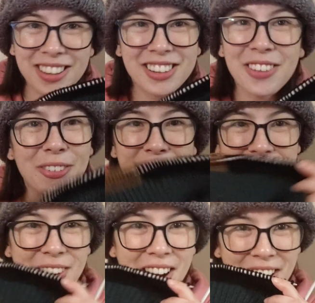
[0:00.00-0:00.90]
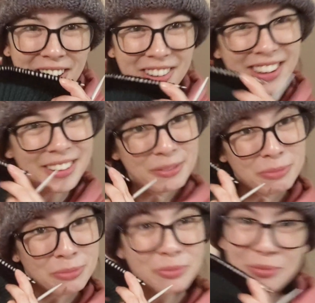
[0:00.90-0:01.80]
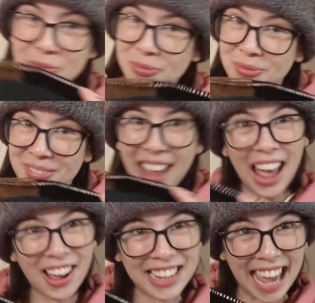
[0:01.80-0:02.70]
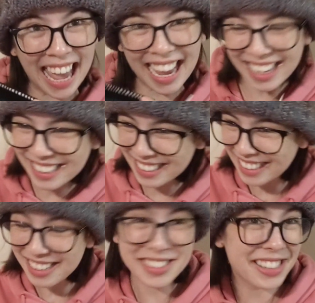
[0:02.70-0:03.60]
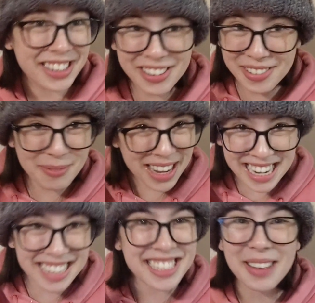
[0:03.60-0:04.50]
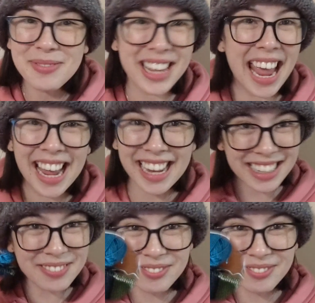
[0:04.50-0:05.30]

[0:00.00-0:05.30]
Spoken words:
through the first row. Okay, see you in my next update.